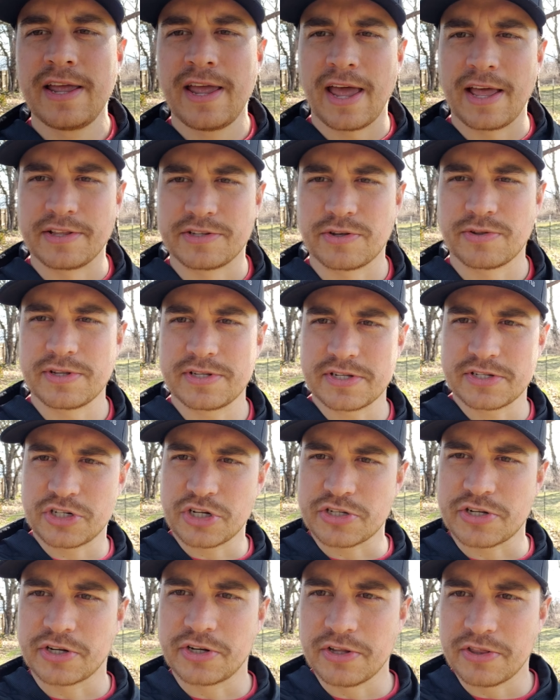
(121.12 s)
And so this is
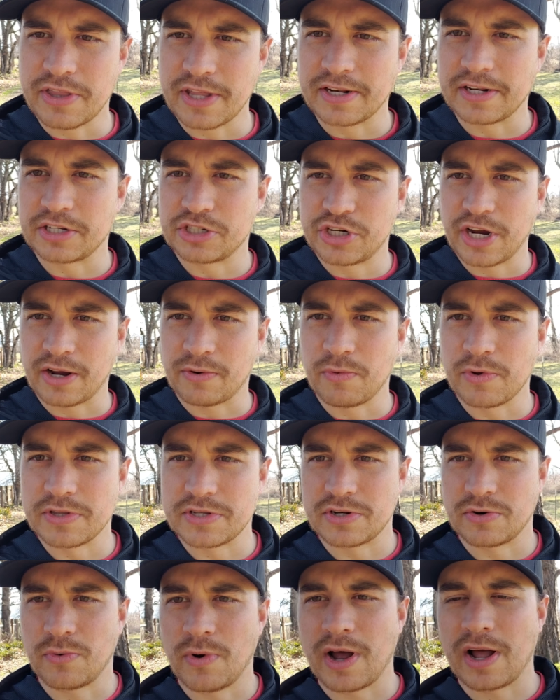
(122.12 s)
just a good thing to check
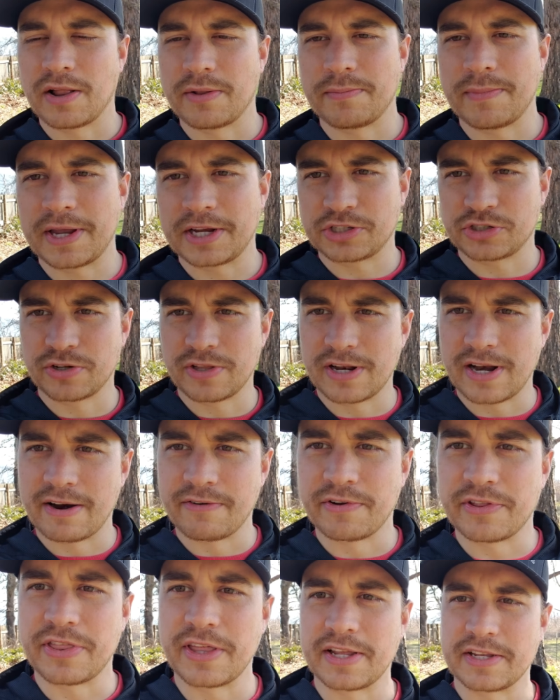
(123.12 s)
once in a while to make sure that
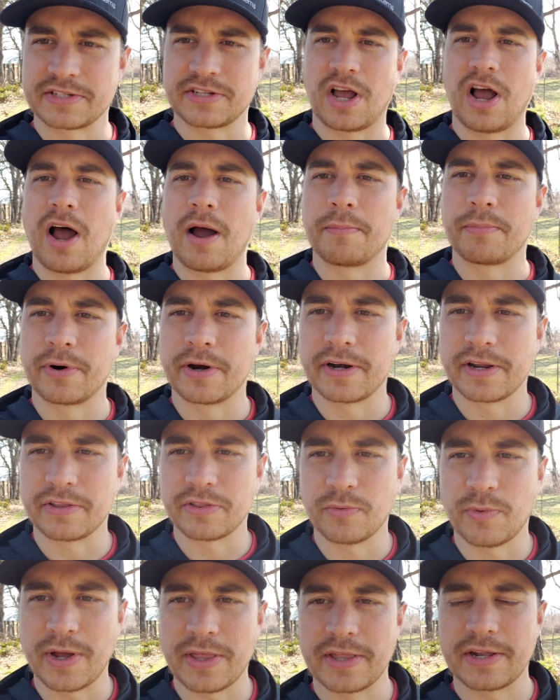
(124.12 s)
everything's operating
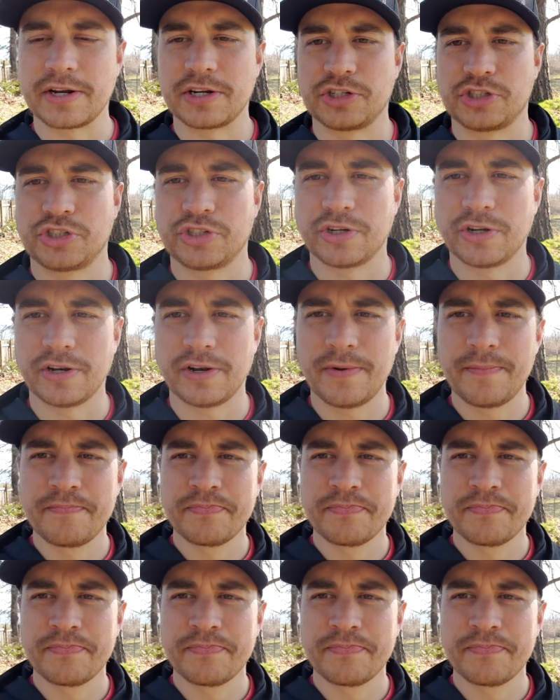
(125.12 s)
the way that it should.